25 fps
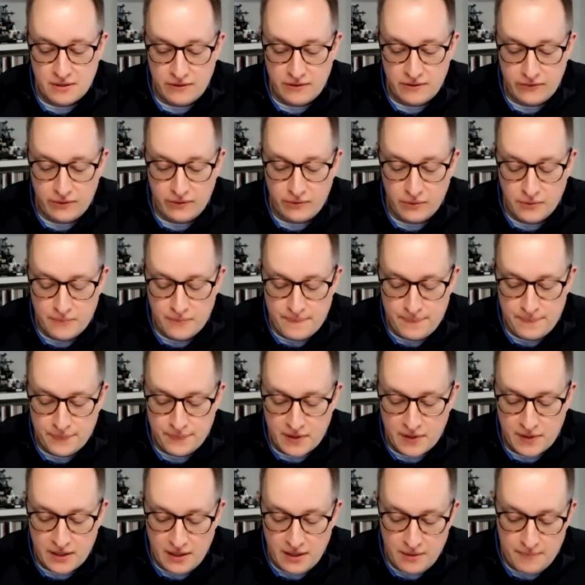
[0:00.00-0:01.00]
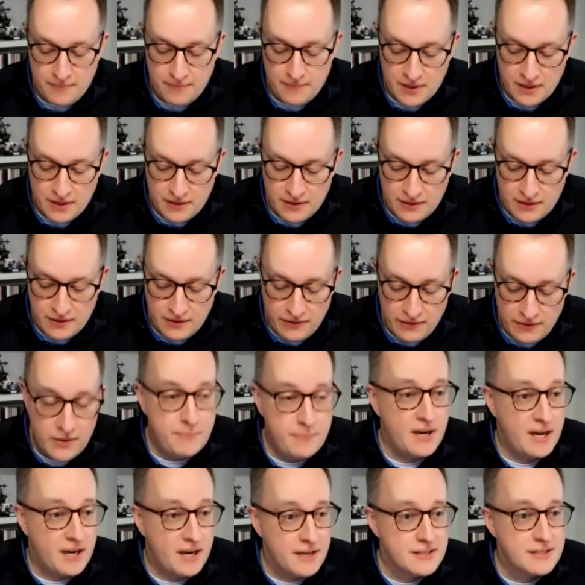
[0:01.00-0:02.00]
So in the
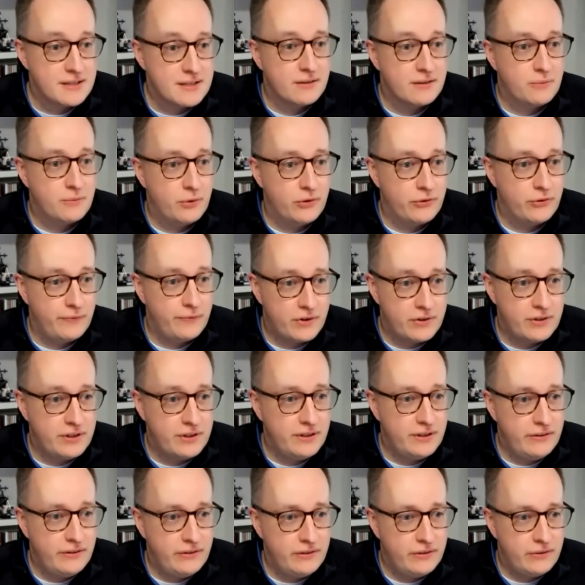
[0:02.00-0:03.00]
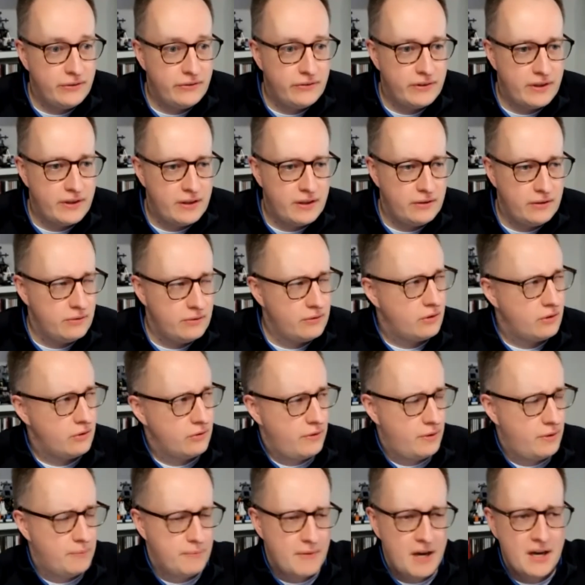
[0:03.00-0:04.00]
past, it was very easy to say, you know,
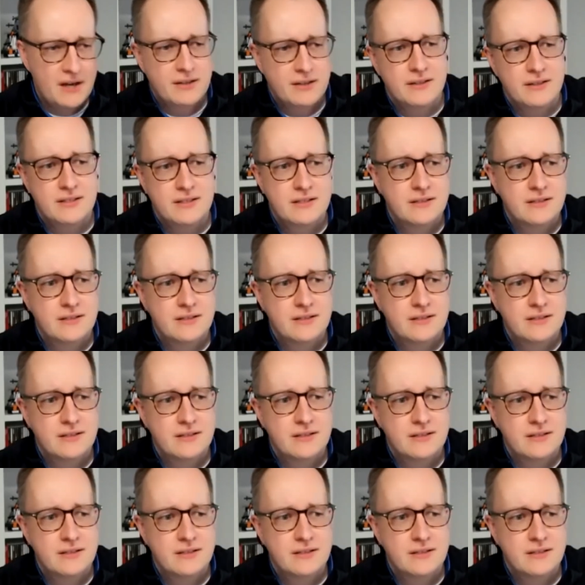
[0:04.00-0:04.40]
the market